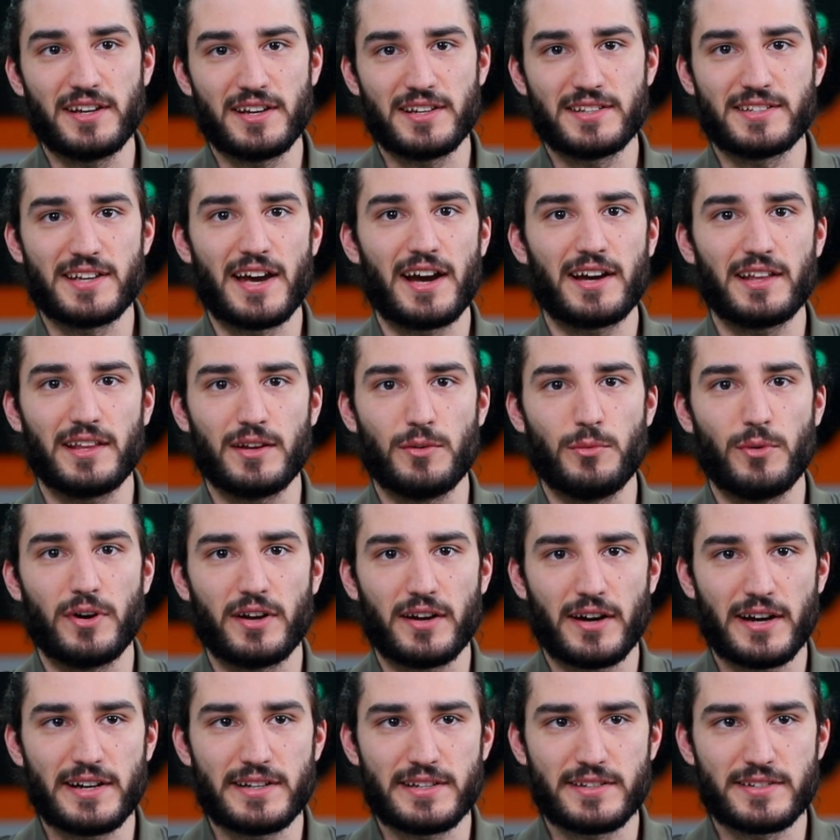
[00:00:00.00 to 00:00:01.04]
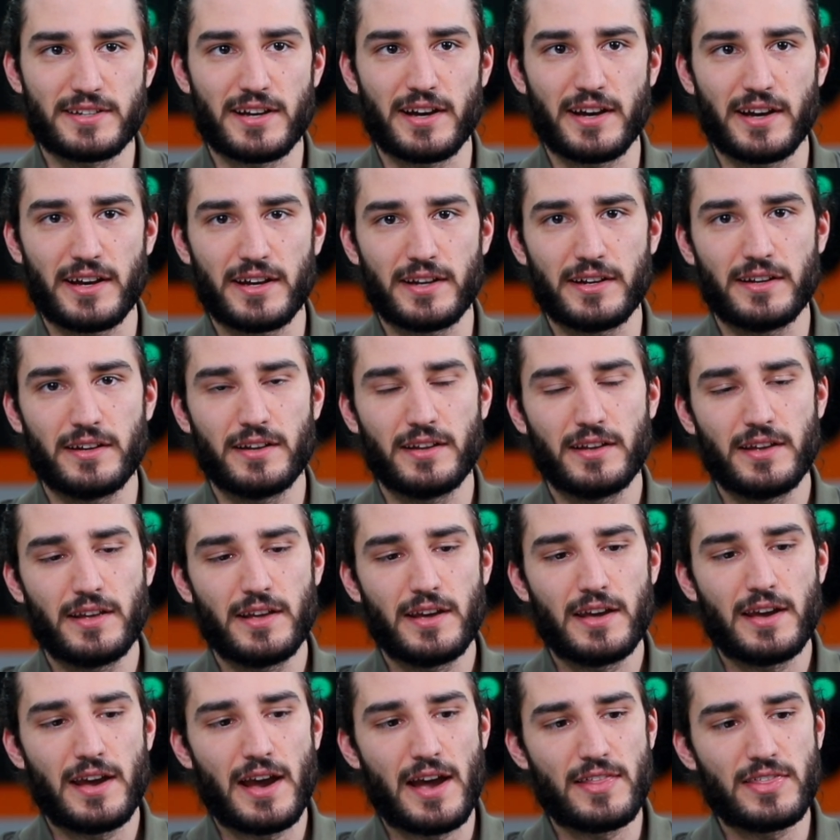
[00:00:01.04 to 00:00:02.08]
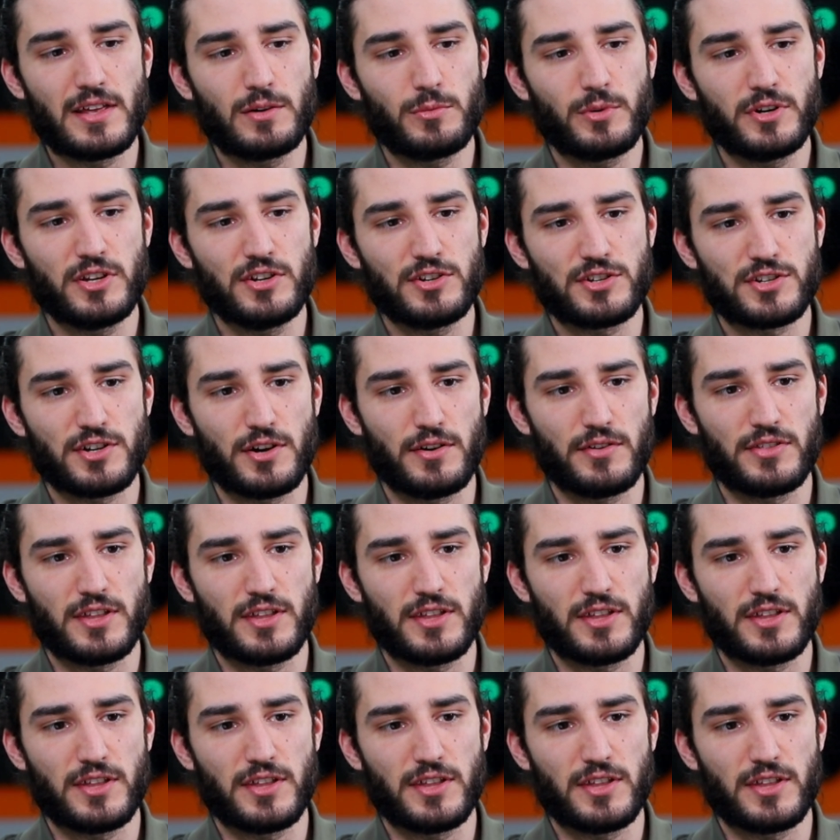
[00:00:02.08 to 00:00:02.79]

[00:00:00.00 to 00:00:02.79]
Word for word: exactly what I designed. And then when you show